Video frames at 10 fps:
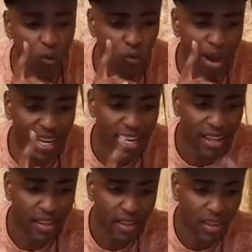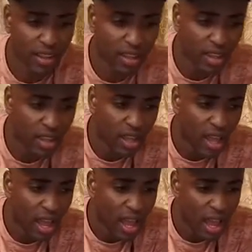of money.
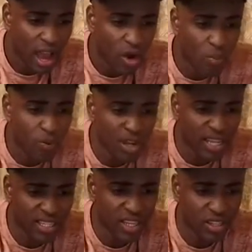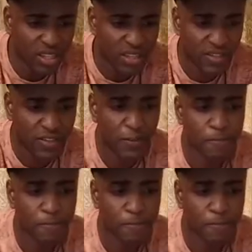I hope you're listening to this.